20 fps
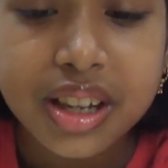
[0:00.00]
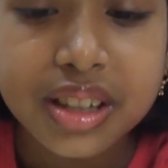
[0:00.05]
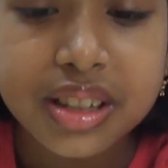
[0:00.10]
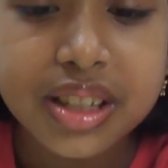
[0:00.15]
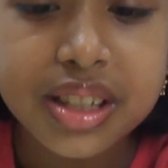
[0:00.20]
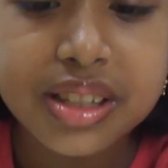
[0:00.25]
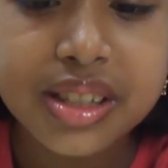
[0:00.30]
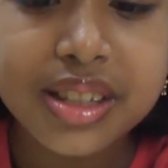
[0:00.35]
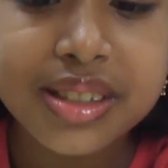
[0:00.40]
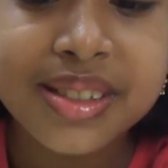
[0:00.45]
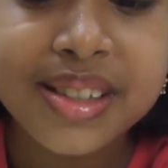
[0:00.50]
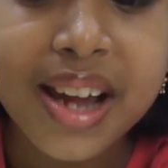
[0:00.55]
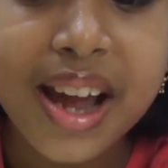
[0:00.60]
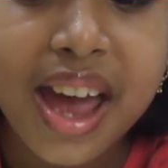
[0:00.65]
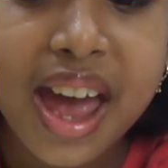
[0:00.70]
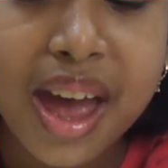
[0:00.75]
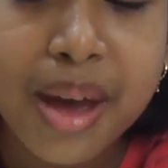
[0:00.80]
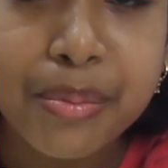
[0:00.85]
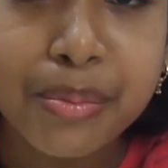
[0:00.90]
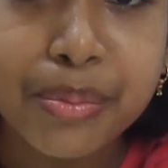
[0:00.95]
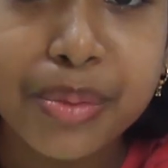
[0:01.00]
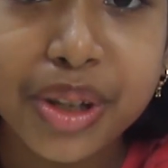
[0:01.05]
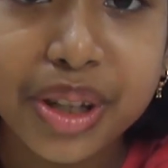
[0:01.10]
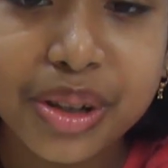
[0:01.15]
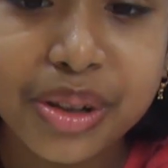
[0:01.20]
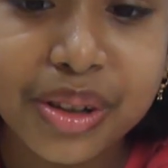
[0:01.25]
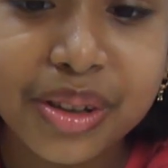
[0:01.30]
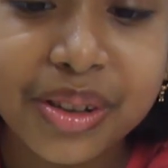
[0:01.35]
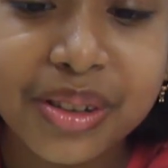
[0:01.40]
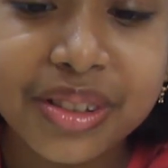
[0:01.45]
this is the
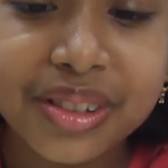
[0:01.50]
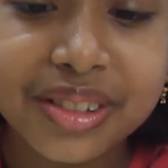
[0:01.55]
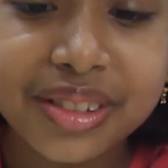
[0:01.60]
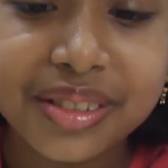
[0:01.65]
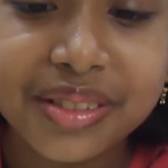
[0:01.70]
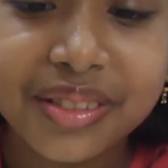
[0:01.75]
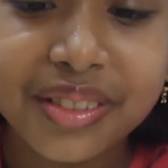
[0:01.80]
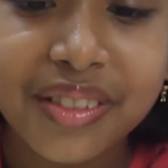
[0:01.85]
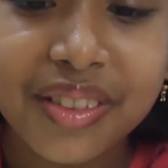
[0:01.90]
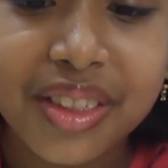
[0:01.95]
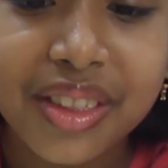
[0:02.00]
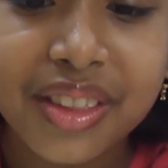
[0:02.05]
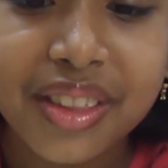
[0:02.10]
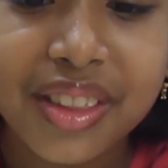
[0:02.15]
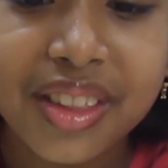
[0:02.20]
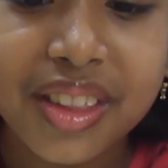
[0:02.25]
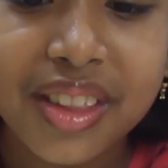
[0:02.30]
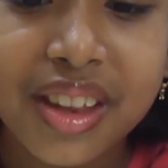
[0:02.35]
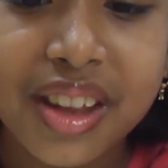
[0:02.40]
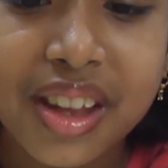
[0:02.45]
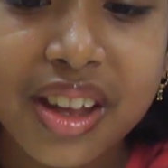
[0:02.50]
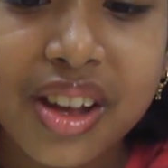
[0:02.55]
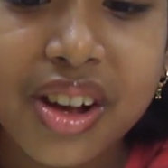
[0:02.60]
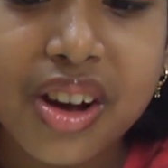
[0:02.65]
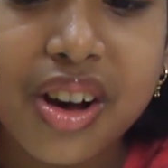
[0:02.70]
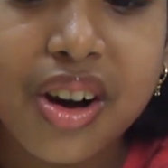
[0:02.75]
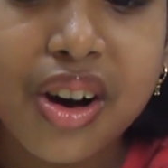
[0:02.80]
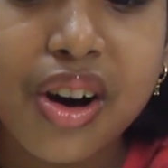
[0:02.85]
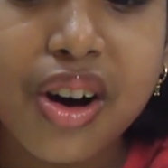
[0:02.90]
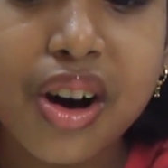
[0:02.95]
embryo
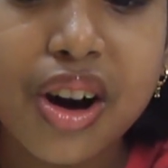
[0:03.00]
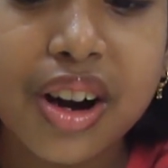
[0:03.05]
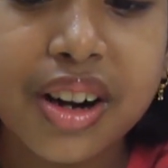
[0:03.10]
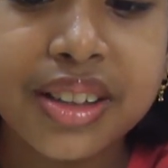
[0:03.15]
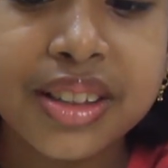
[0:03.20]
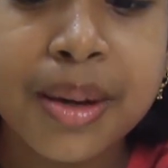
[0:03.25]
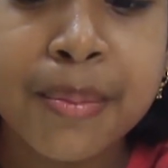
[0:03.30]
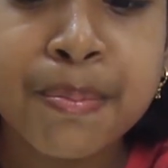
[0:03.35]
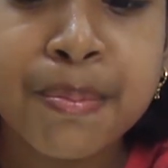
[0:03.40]
or the